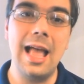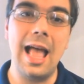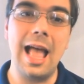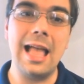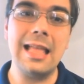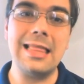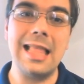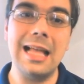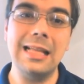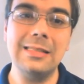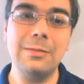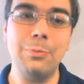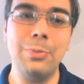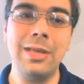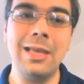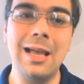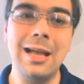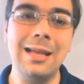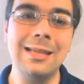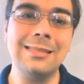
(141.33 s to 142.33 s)
and that's
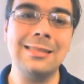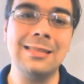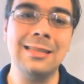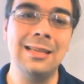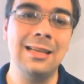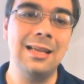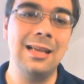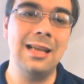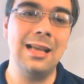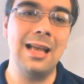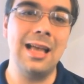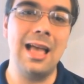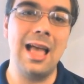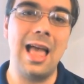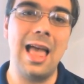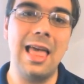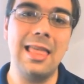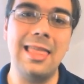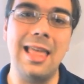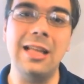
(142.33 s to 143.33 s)
because
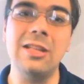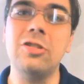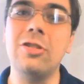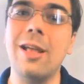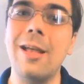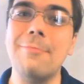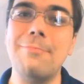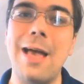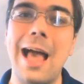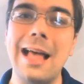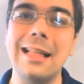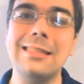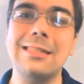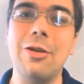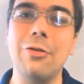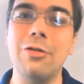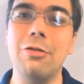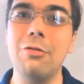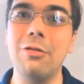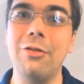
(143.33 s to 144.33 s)
the intricate paths
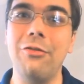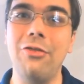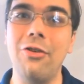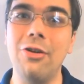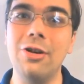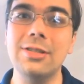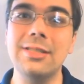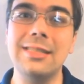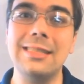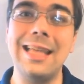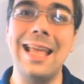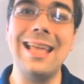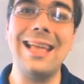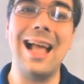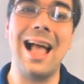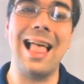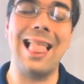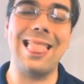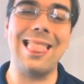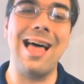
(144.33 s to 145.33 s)
going through the forest take
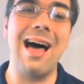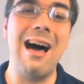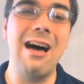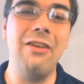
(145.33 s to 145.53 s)
a lot